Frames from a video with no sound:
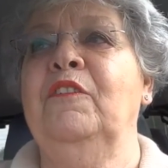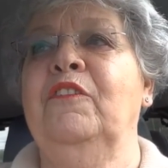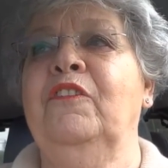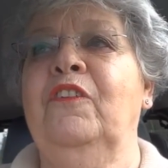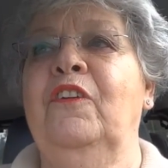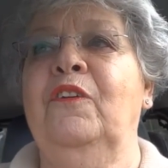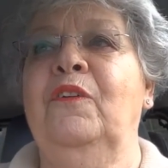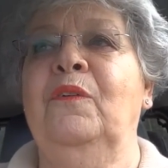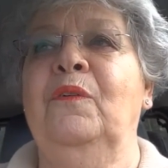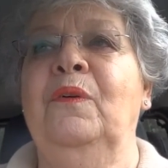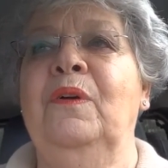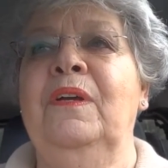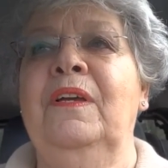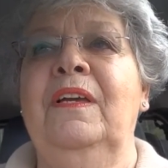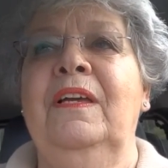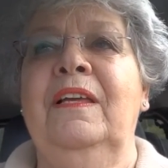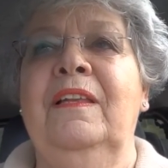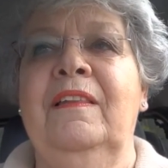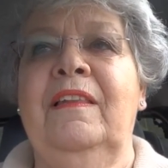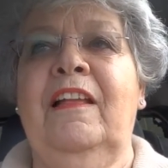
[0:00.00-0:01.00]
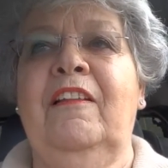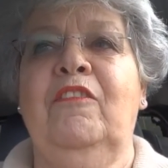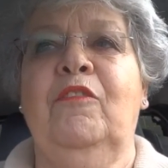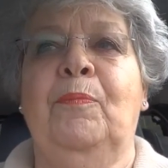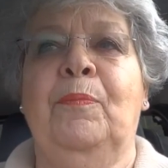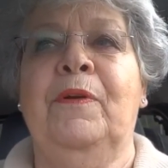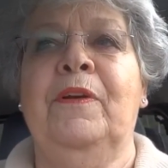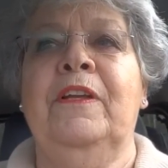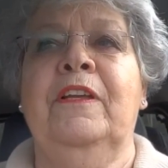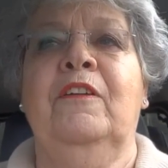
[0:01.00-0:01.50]
So that's
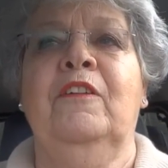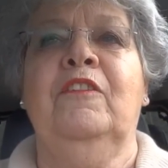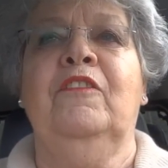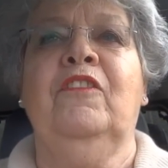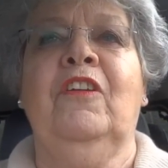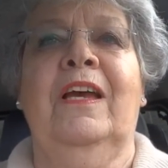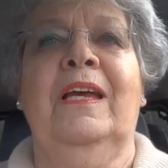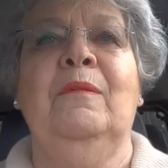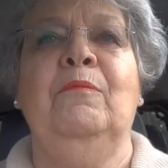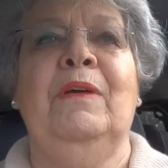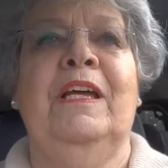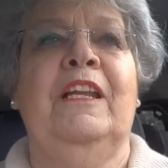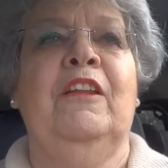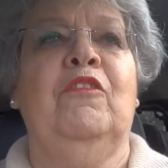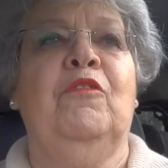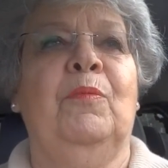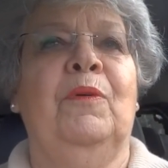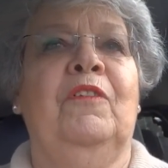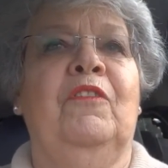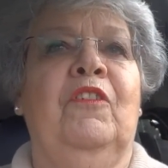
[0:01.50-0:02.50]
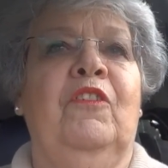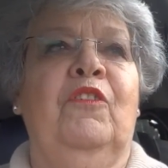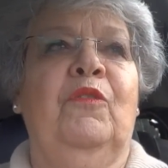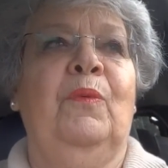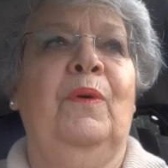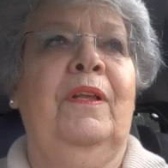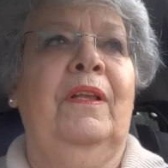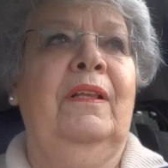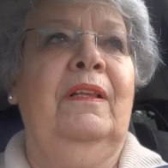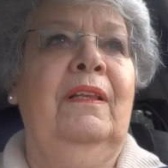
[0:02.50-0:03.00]
pretty good time management as
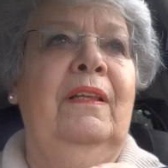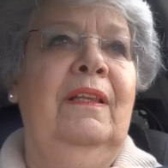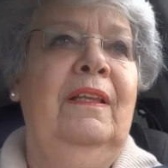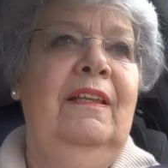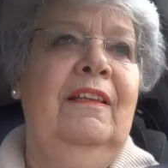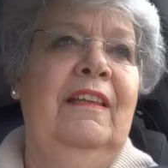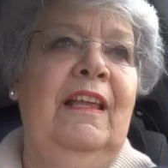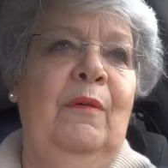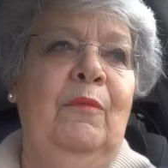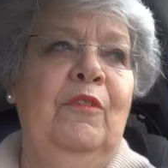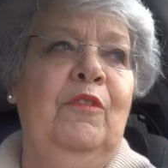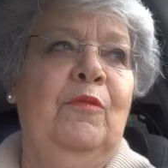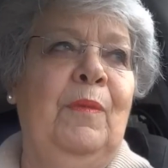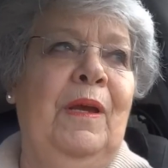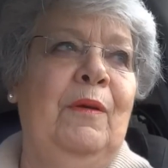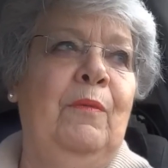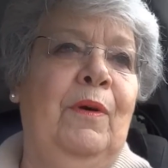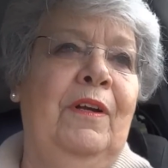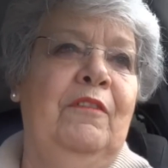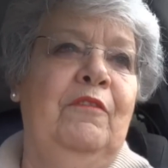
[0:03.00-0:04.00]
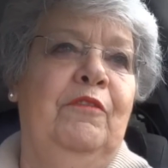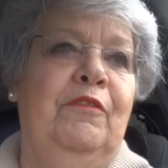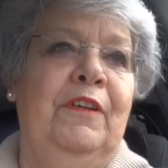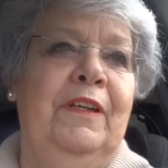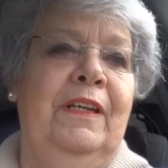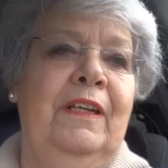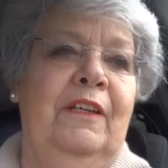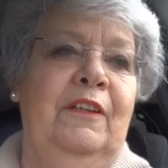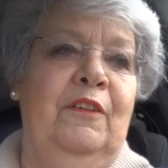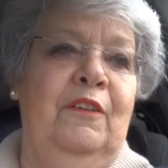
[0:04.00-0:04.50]
well. That was my one
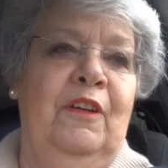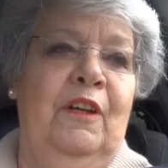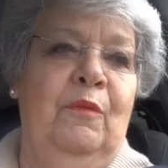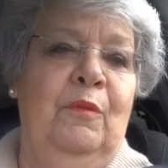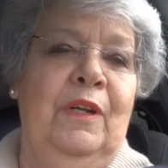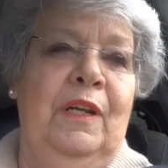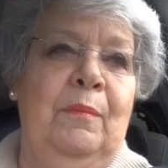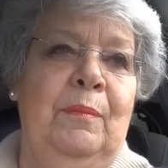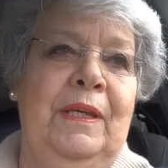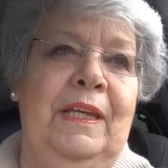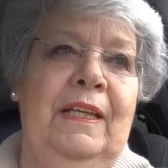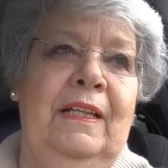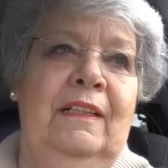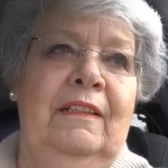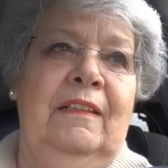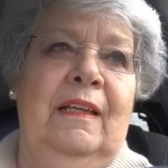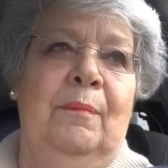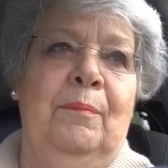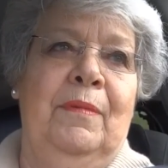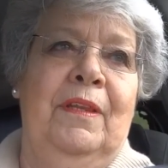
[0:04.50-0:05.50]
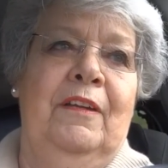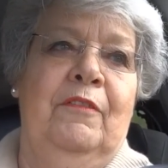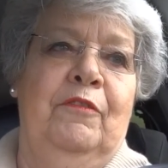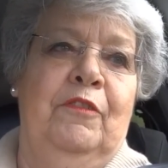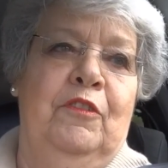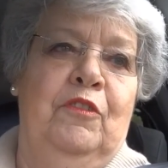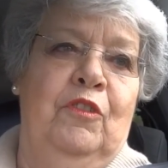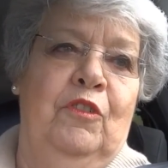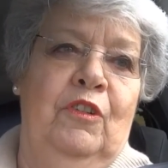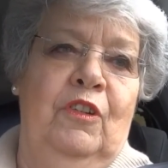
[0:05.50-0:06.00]
fear, you know, would I be held up there
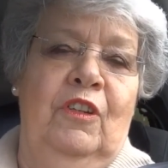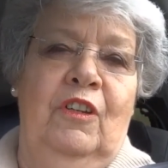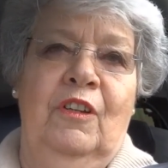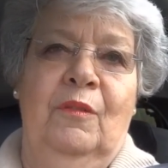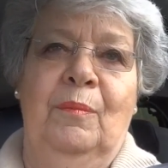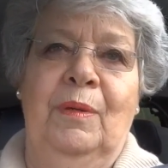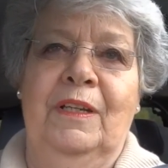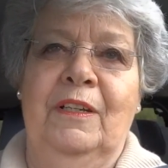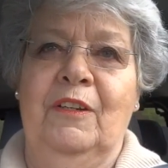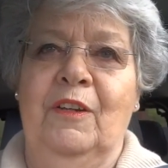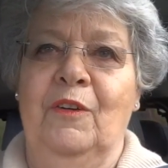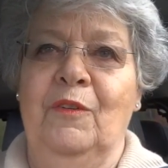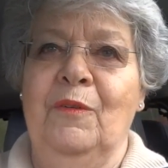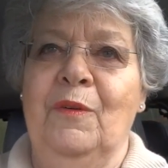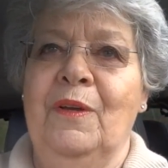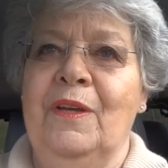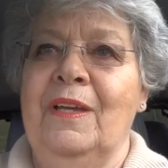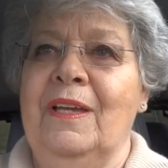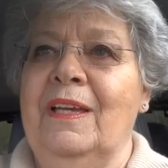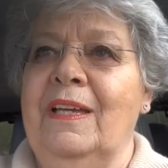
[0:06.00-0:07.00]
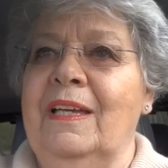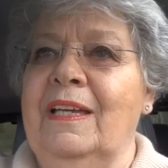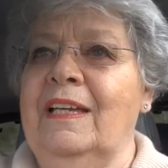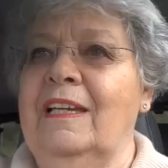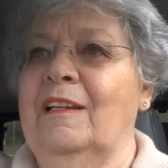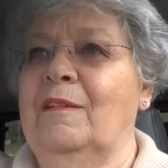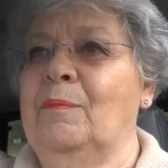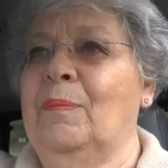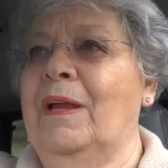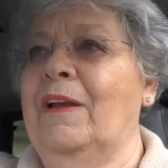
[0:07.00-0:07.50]
for too long? But no,
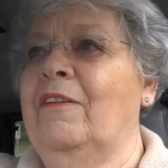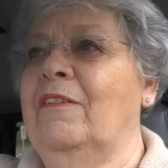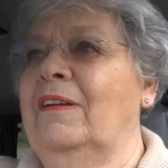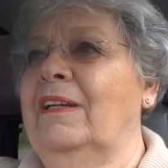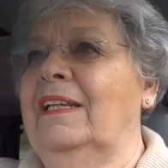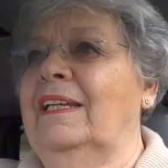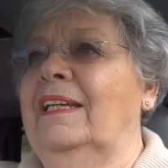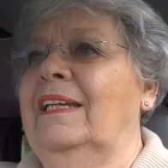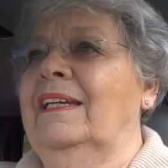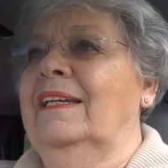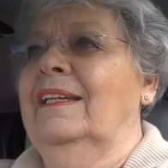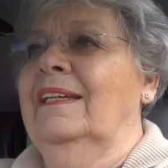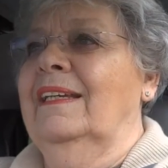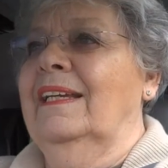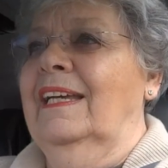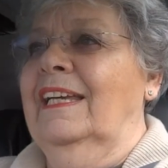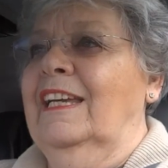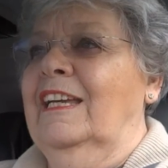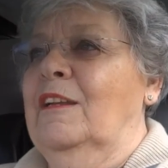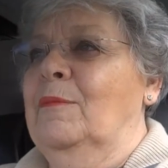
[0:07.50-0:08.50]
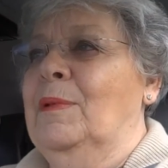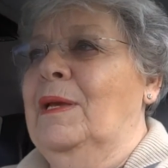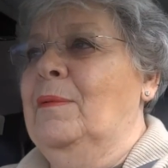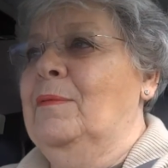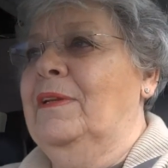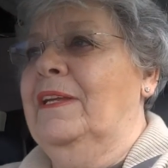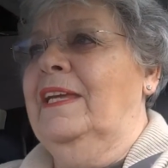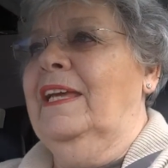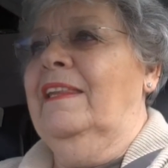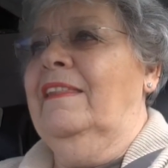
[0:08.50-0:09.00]
it, apparently I'm going to be
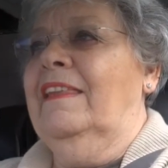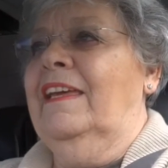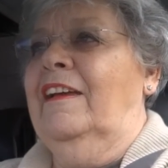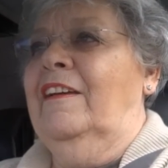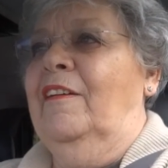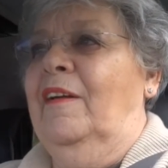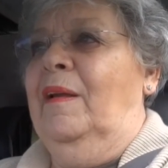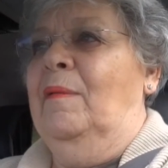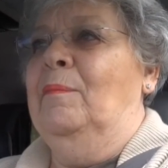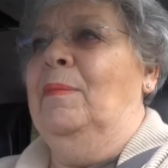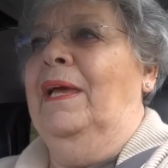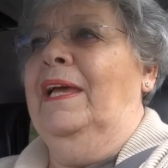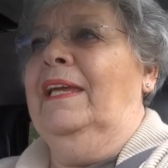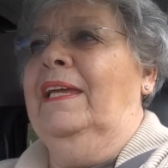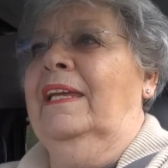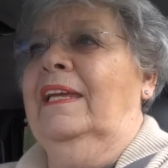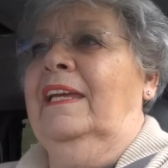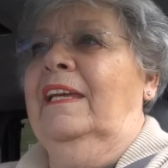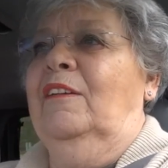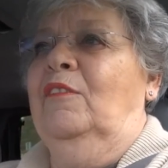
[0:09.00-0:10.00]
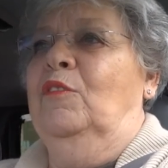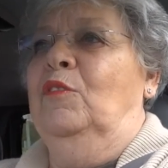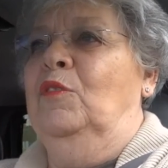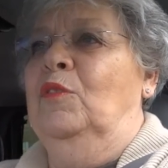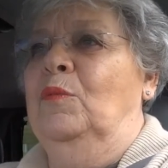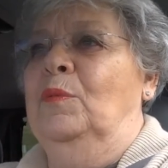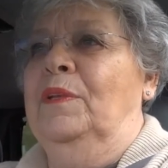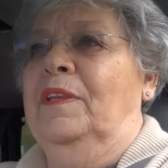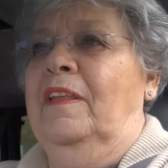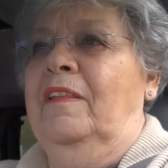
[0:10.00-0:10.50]
able to get there and back again
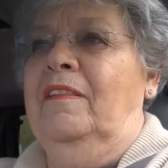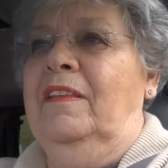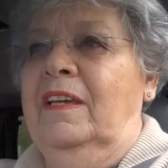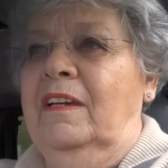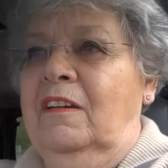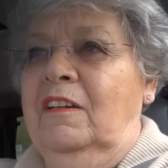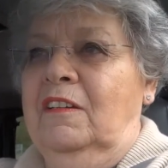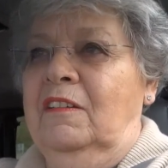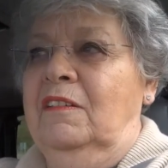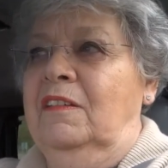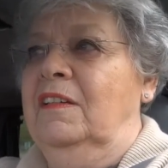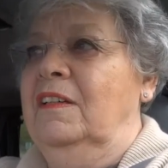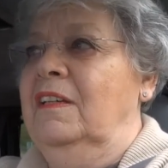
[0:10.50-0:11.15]
all within the hour.